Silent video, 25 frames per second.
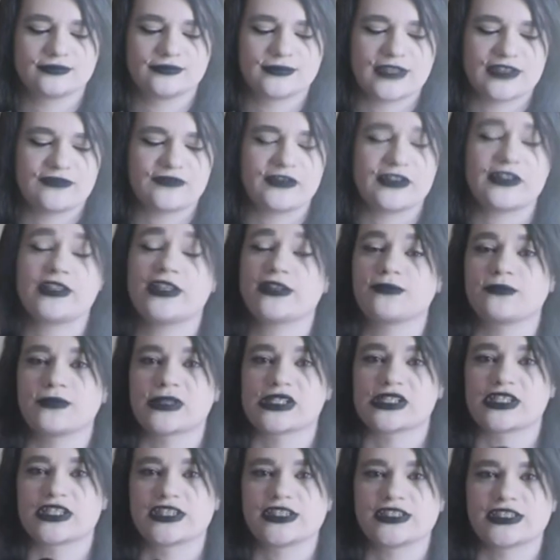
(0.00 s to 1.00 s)
they feel like
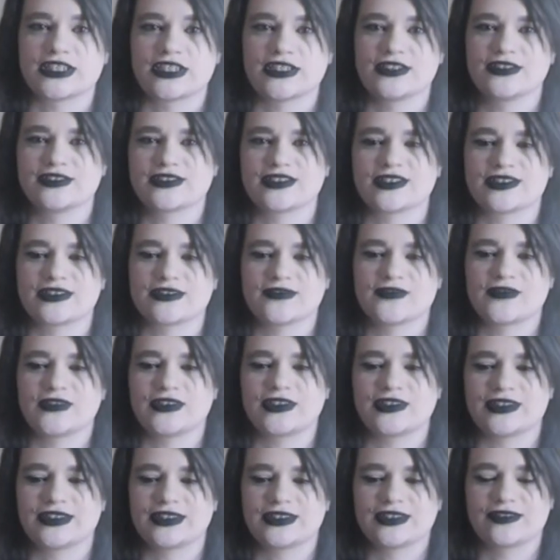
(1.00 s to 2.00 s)
Mary Jane's, like,
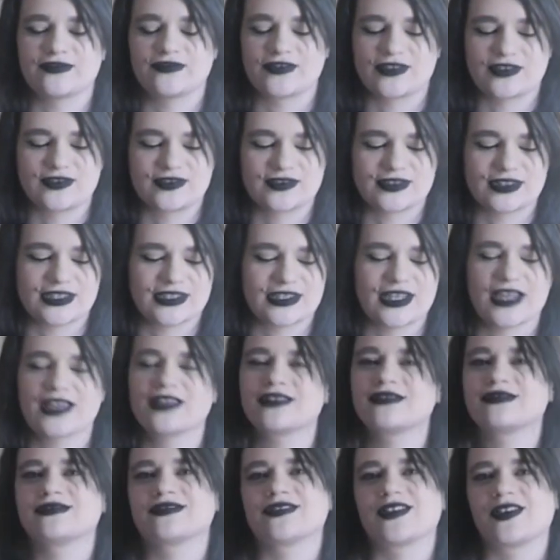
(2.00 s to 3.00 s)
feeling else. Like,
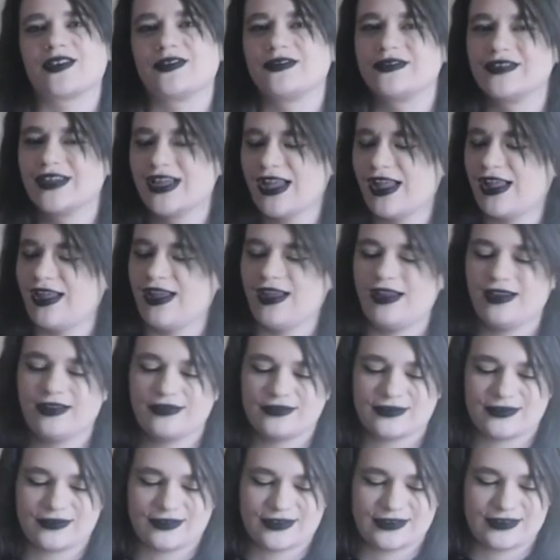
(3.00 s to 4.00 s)
I don't know. I
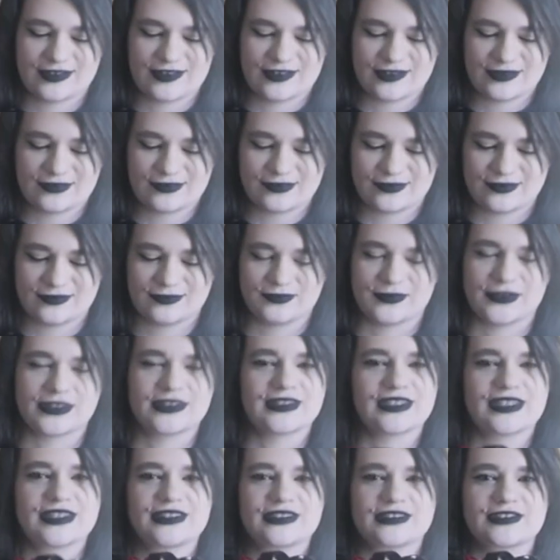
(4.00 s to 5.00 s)
don't know how it's,
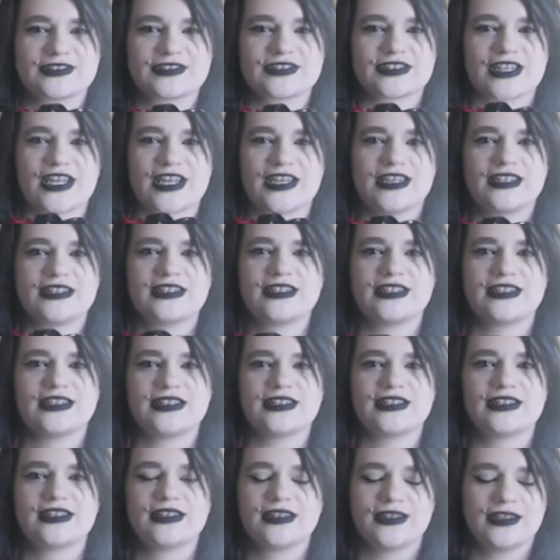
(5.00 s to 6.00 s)
but, like, they're
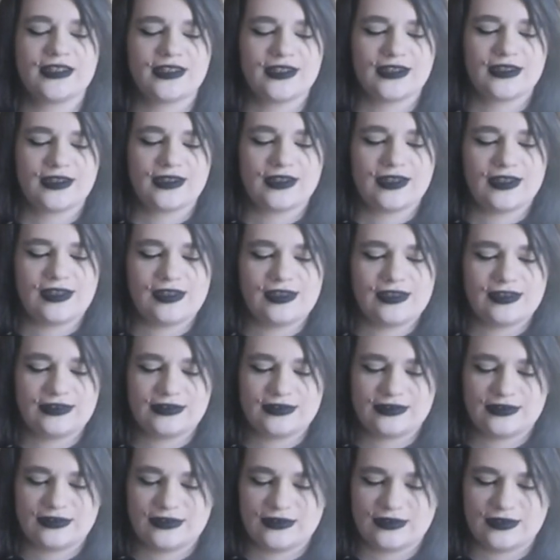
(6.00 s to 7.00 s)
shiny.
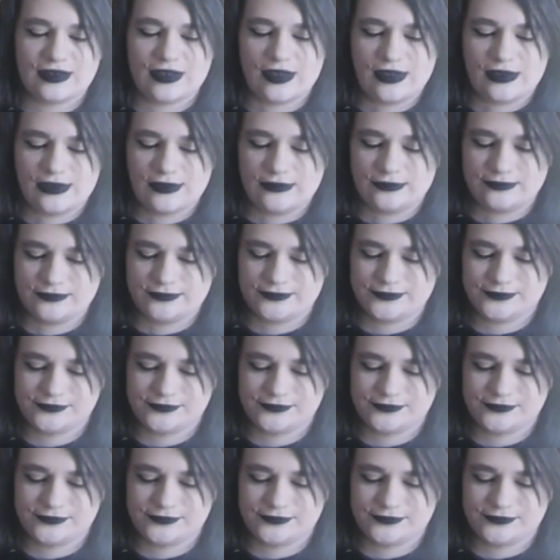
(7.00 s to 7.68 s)
And, um,